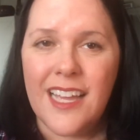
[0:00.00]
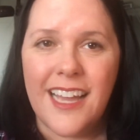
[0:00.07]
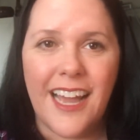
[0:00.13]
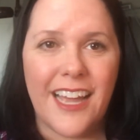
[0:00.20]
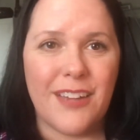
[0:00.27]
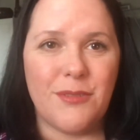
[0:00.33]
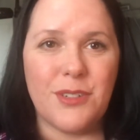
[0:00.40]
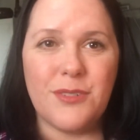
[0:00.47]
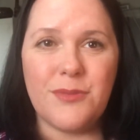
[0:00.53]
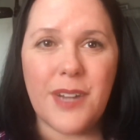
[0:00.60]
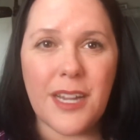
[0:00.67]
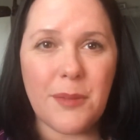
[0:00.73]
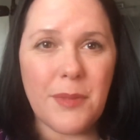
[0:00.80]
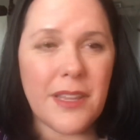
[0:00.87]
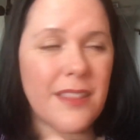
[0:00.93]
wouldn't
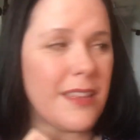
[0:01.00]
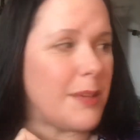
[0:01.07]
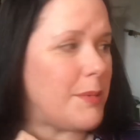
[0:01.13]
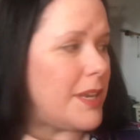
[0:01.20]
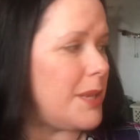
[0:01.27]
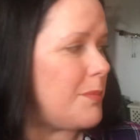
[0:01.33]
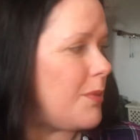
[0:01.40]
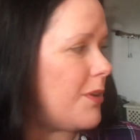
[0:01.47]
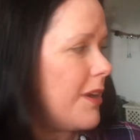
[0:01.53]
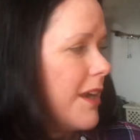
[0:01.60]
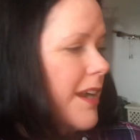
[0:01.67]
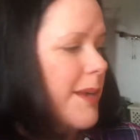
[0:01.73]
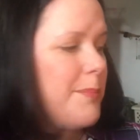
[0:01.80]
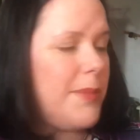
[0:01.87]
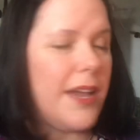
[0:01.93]
recommend them anymore,
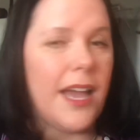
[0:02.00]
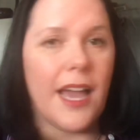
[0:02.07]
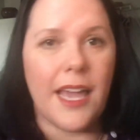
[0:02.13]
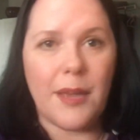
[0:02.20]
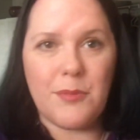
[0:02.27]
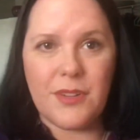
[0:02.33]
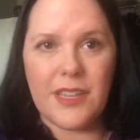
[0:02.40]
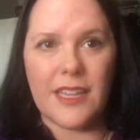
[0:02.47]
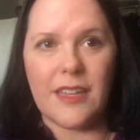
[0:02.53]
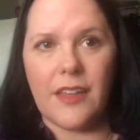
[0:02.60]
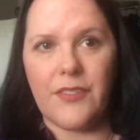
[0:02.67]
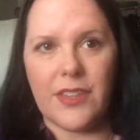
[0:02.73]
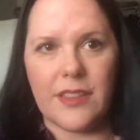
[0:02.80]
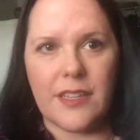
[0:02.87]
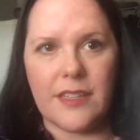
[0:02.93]
but I am really
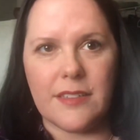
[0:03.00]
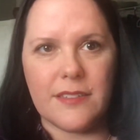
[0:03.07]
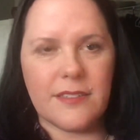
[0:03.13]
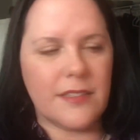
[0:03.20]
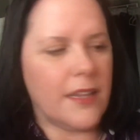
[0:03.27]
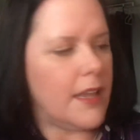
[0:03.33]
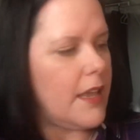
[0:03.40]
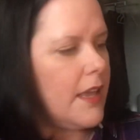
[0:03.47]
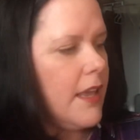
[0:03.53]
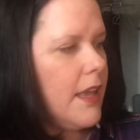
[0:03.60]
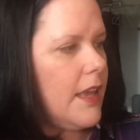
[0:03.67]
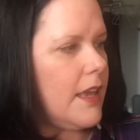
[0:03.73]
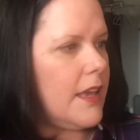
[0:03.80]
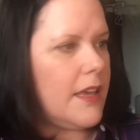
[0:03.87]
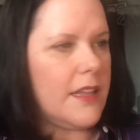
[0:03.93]
loving this
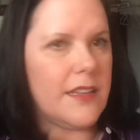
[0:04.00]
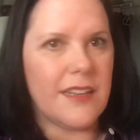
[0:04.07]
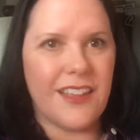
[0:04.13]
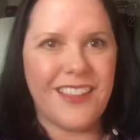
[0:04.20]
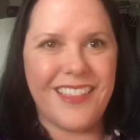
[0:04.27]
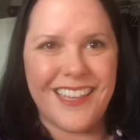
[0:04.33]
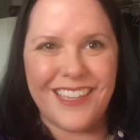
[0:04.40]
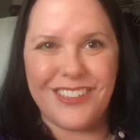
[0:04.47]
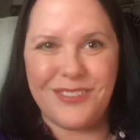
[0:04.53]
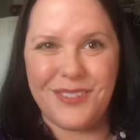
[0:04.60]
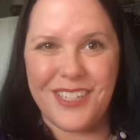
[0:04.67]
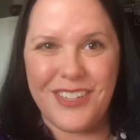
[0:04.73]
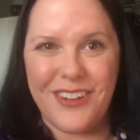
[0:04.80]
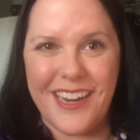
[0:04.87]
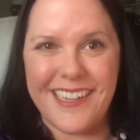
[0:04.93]
and think it's
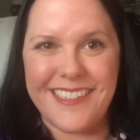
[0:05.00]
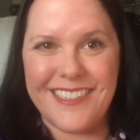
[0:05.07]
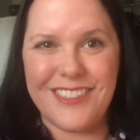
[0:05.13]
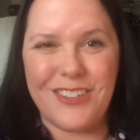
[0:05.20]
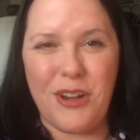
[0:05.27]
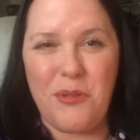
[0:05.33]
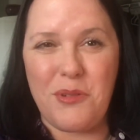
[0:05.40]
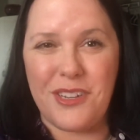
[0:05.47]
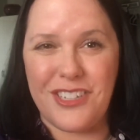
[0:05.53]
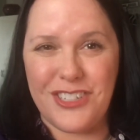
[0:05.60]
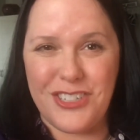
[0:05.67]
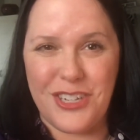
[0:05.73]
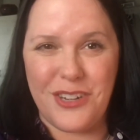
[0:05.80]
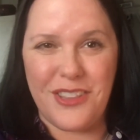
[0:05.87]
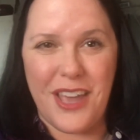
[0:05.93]
really great. So I wanted to
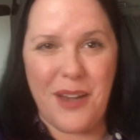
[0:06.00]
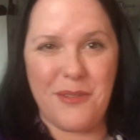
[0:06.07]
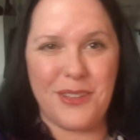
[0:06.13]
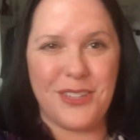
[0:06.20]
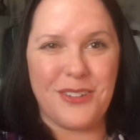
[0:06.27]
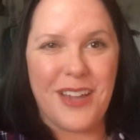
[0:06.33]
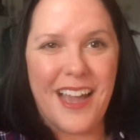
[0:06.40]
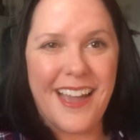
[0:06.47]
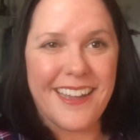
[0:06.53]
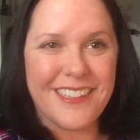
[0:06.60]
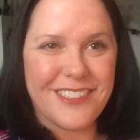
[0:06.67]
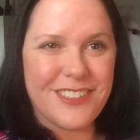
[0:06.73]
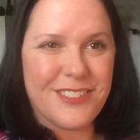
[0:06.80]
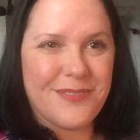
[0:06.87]
share that with you guys.